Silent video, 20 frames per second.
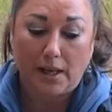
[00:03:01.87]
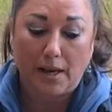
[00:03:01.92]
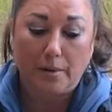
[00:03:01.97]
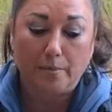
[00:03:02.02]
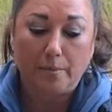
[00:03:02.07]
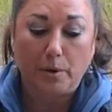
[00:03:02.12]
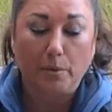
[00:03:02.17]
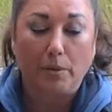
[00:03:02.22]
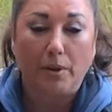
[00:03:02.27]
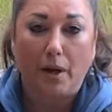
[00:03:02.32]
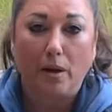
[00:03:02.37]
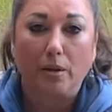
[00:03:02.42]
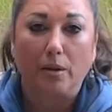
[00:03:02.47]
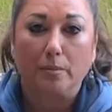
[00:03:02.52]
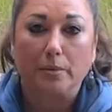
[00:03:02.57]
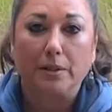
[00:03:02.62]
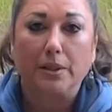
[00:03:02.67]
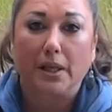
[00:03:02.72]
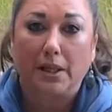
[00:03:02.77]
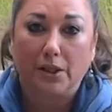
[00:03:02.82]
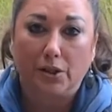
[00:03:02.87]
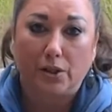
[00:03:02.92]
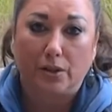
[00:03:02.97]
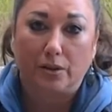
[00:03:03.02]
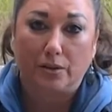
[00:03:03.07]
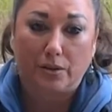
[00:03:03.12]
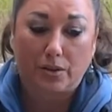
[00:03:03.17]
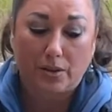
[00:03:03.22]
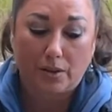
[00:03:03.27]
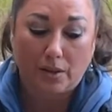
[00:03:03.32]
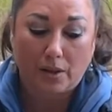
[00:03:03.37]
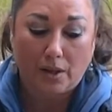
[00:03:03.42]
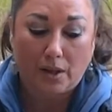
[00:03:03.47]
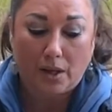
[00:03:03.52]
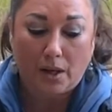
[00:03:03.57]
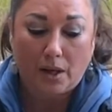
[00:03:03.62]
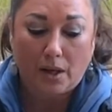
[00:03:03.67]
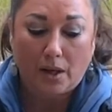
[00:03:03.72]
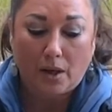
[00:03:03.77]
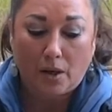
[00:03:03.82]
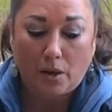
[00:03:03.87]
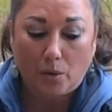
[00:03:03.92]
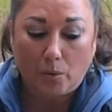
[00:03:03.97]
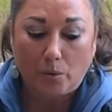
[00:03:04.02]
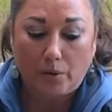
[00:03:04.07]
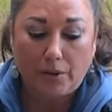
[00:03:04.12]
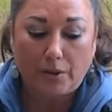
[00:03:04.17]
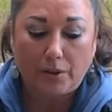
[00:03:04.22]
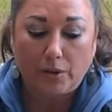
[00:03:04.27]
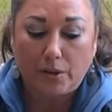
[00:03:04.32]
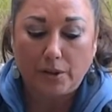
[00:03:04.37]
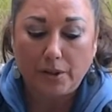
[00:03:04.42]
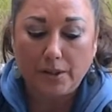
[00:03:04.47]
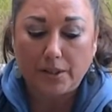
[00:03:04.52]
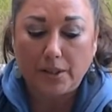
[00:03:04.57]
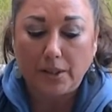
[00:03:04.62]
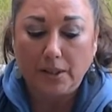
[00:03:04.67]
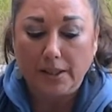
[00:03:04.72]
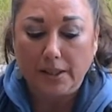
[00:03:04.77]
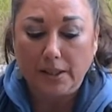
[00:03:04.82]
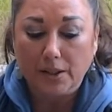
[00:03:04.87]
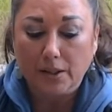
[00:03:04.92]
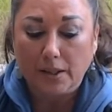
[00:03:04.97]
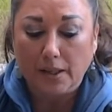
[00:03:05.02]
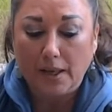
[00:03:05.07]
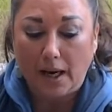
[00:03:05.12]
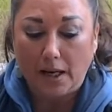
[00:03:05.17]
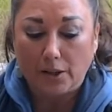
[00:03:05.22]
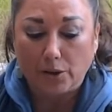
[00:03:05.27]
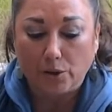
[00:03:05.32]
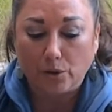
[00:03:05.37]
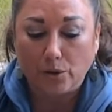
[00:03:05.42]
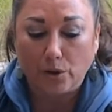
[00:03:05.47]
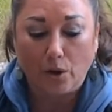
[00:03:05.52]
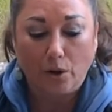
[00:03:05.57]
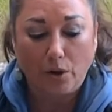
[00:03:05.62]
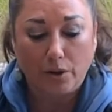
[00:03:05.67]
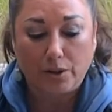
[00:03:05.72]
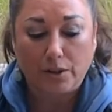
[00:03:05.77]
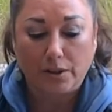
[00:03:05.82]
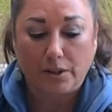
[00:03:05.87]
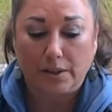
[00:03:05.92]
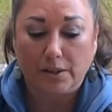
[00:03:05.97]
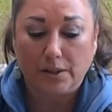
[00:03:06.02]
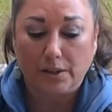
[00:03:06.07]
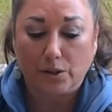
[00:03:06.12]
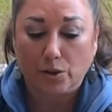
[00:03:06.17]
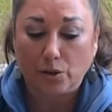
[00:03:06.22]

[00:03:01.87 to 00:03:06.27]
and be without limitations. Within the crystalline natural consciousness,